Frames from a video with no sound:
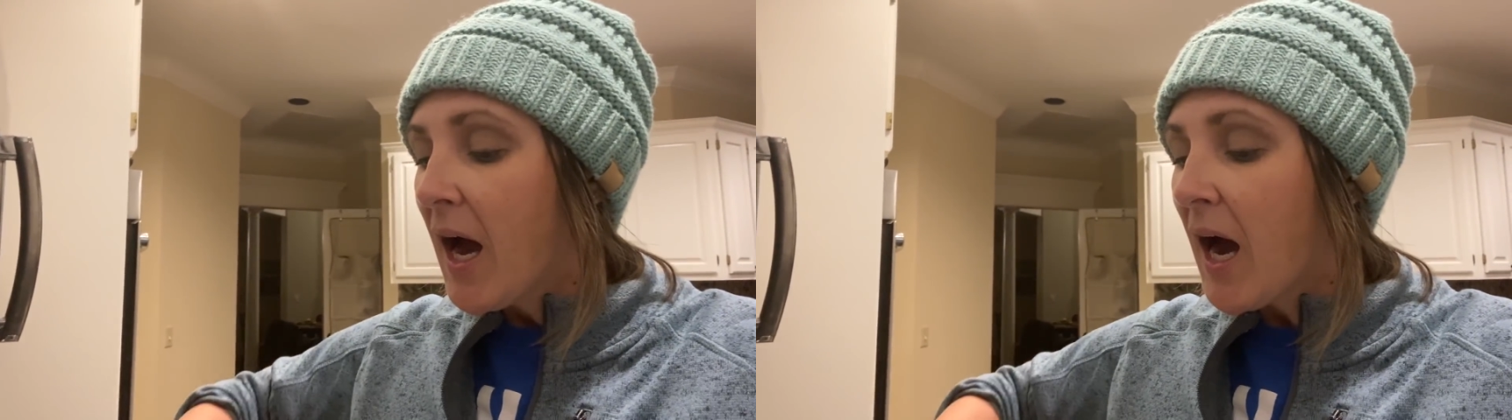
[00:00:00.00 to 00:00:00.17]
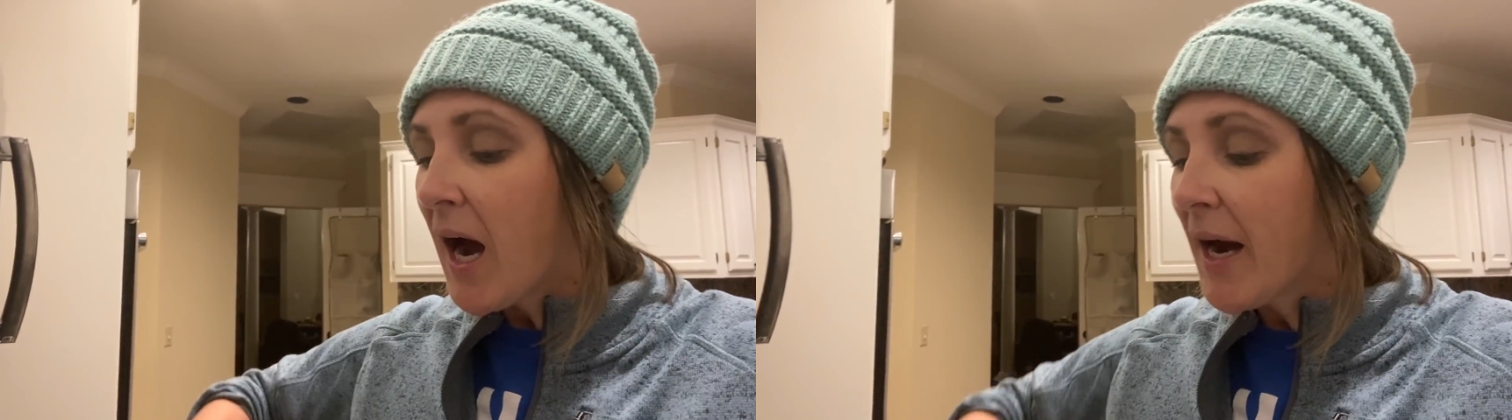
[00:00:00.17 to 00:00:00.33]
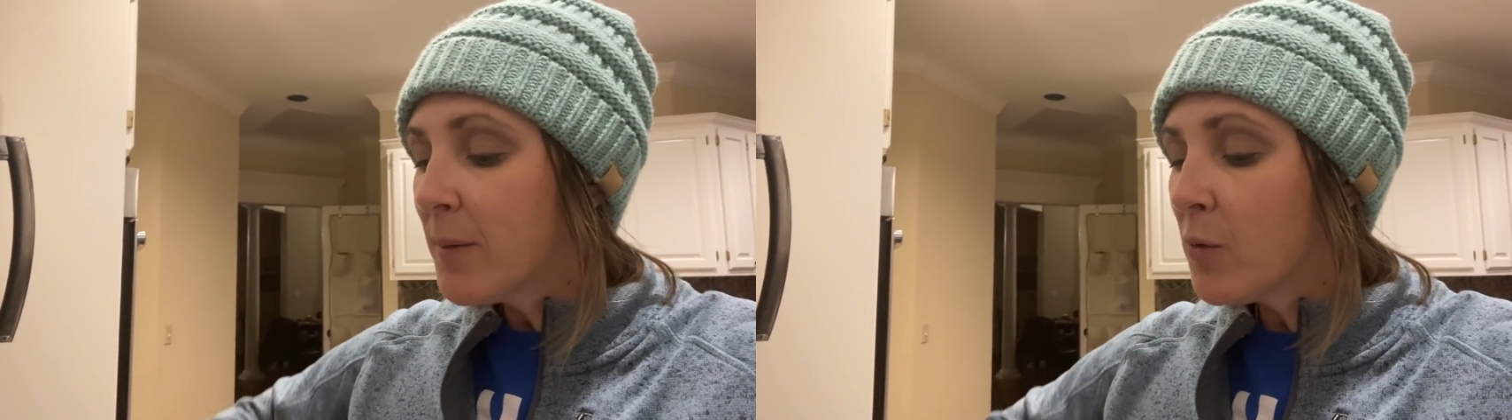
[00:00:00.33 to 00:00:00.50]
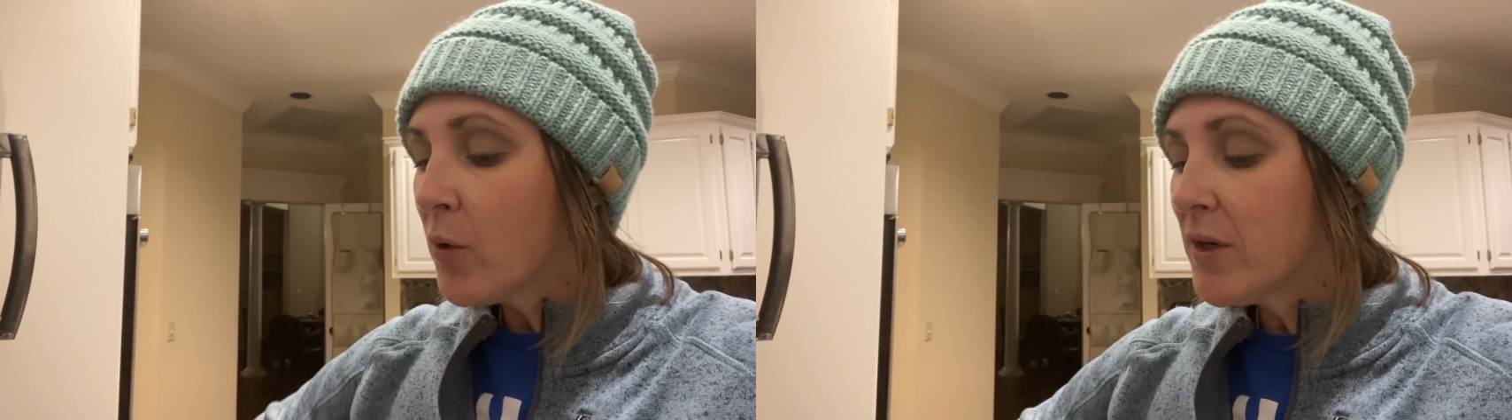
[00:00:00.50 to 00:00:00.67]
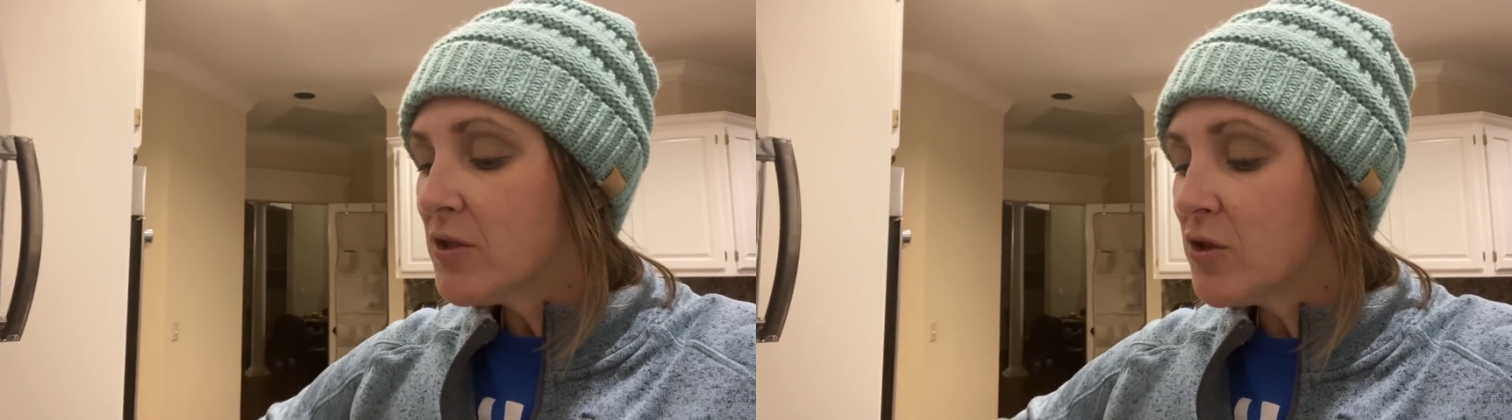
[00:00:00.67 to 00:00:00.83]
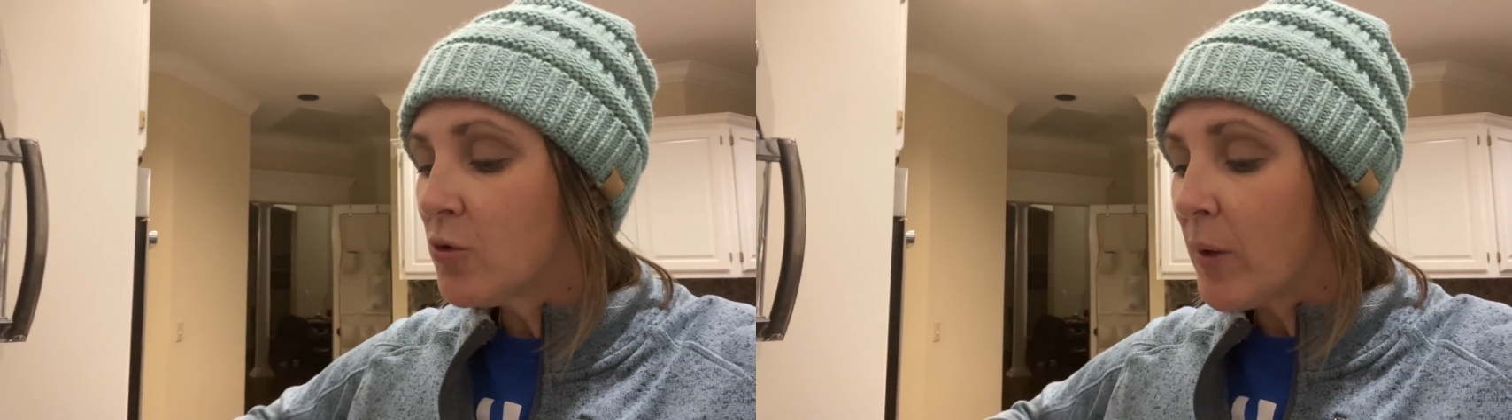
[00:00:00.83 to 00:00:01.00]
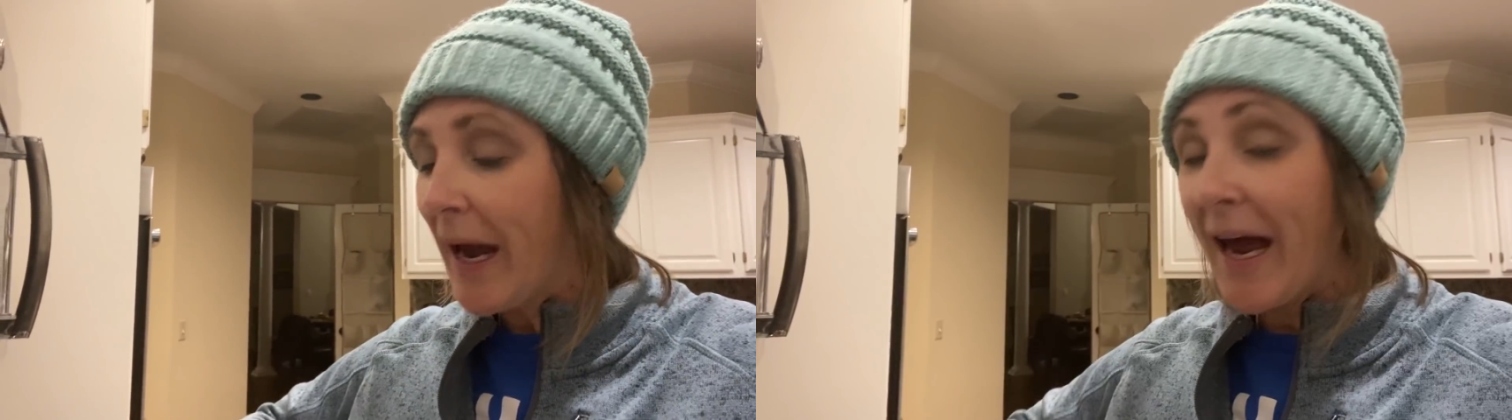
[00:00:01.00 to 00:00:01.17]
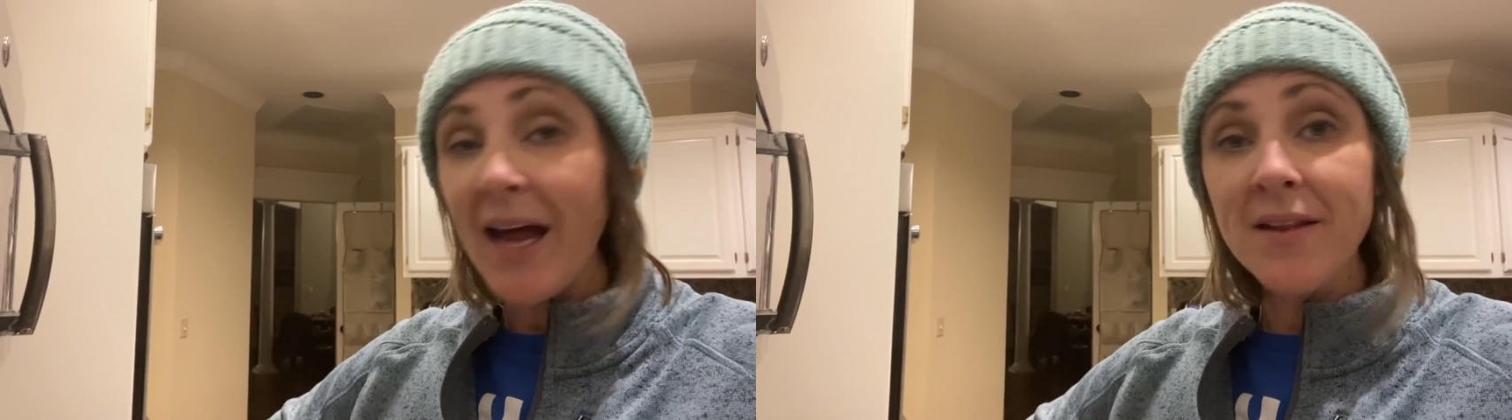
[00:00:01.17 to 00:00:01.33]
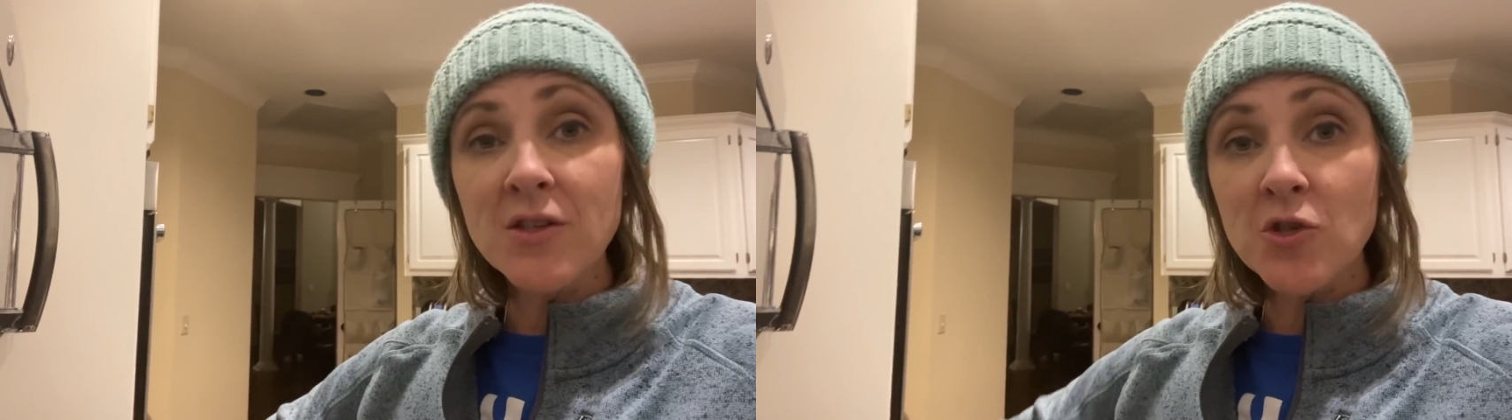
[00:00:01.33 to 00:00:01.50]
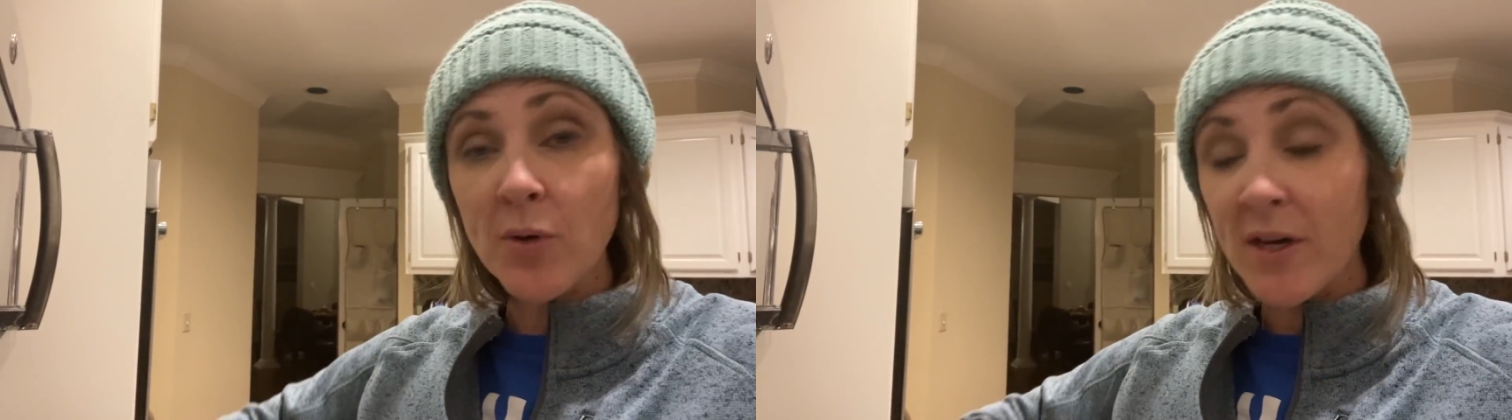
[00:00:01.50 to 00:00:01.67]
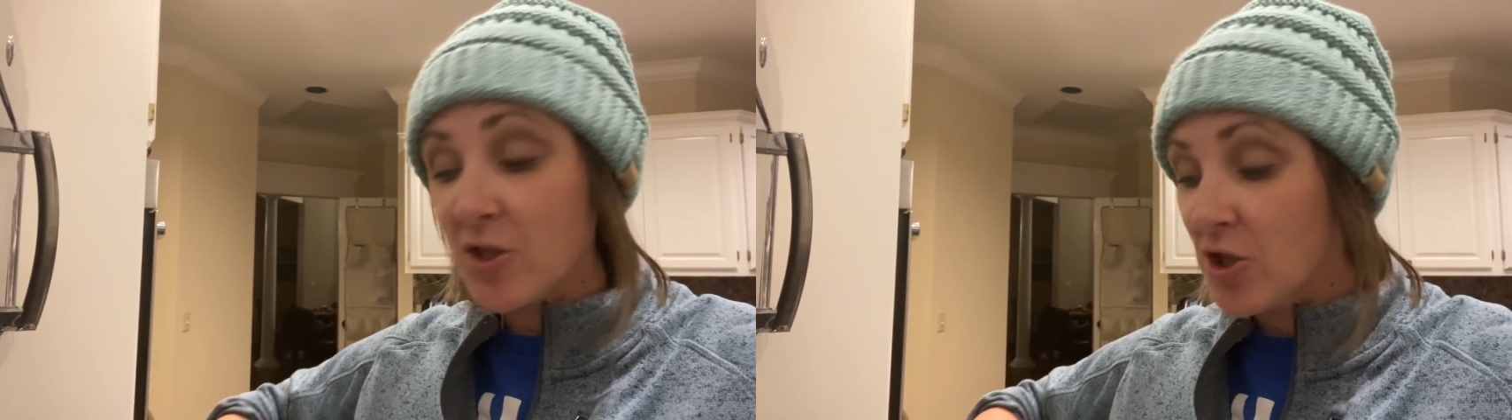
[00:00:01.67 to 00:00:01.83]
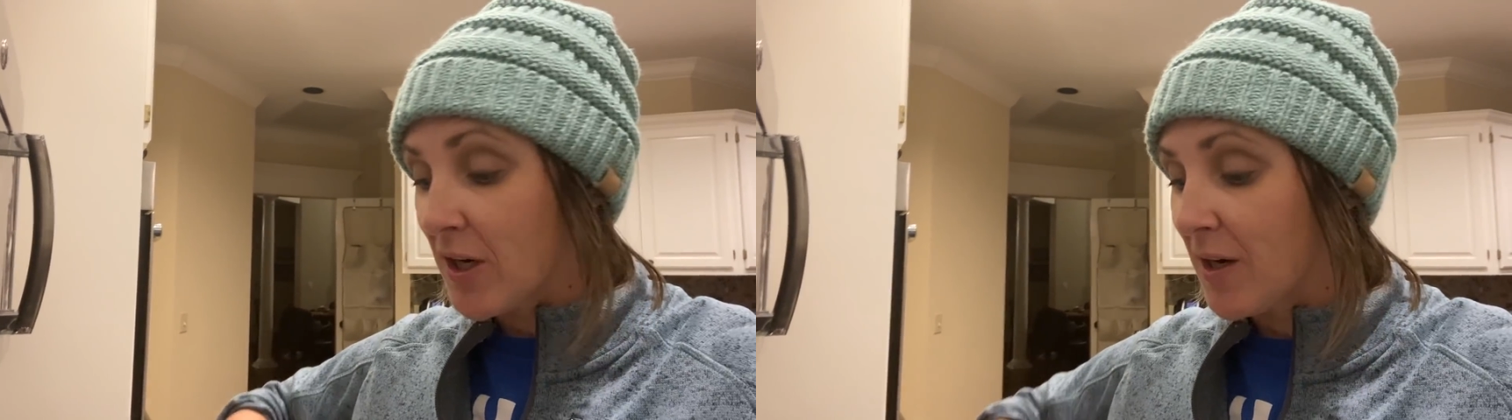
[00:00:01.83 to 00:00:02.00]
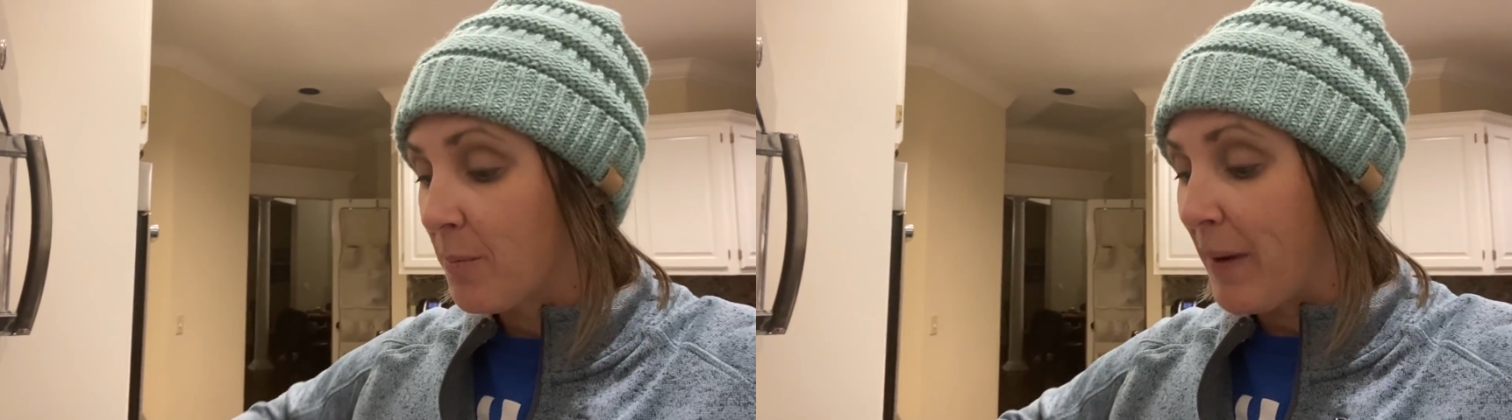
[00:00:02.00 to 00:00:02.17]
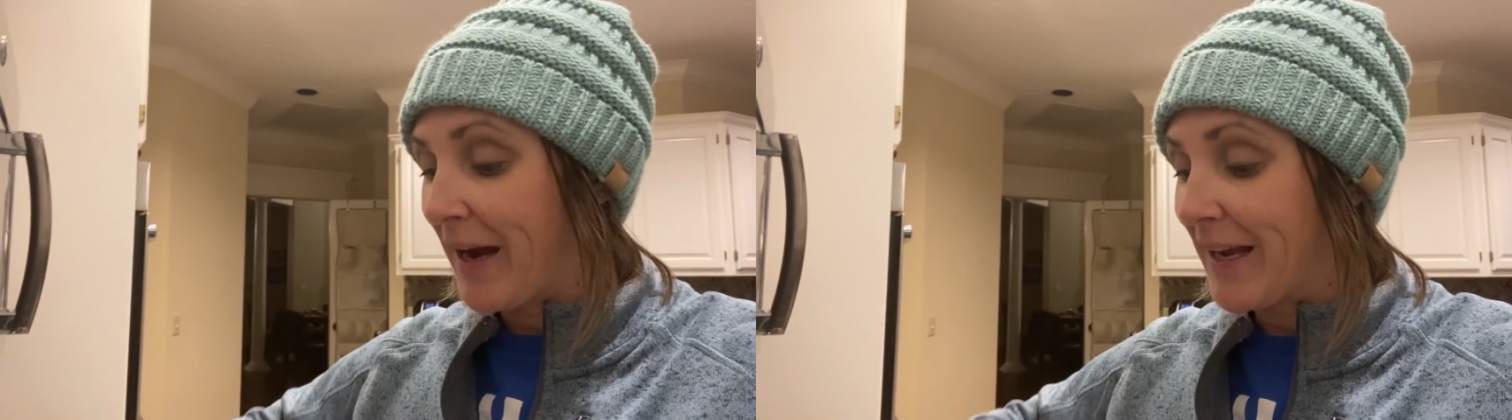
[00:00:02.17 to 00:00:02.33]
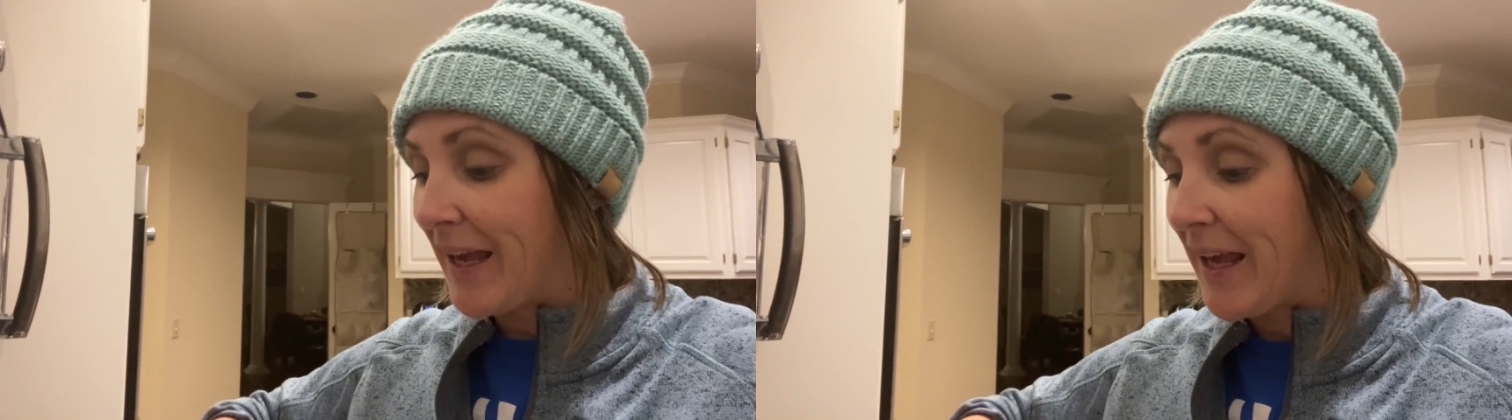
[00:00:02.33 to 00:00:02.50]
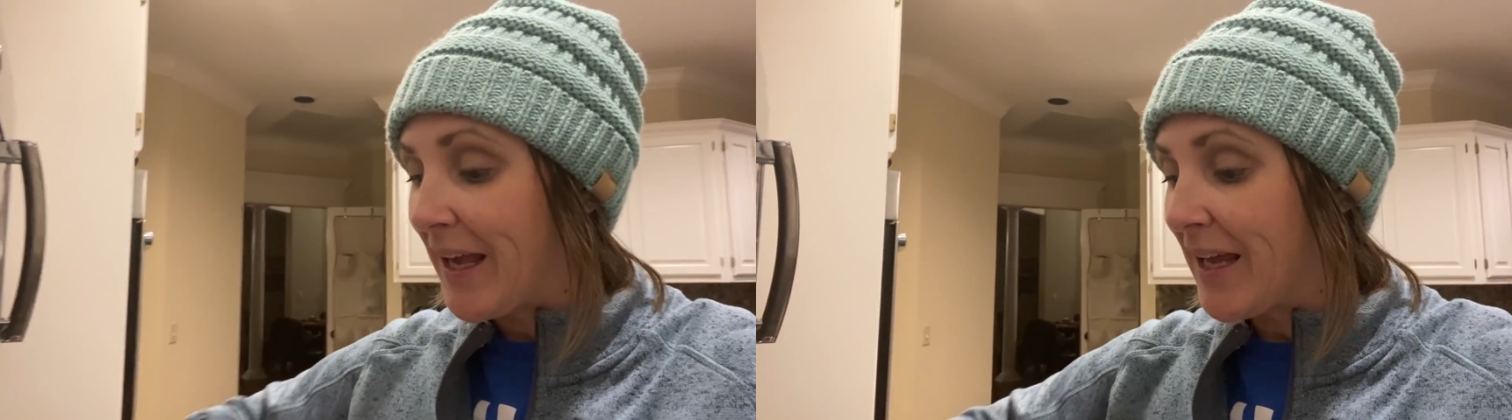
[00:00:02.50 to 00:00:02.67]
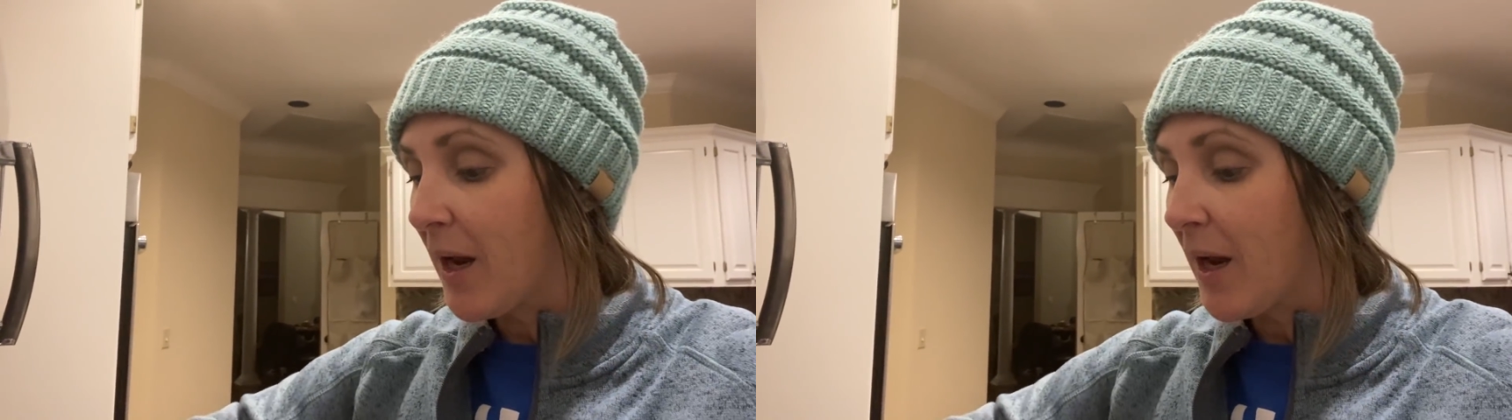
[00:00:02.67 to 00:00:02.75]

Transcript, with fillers: I am going to add the shredded chicken back in.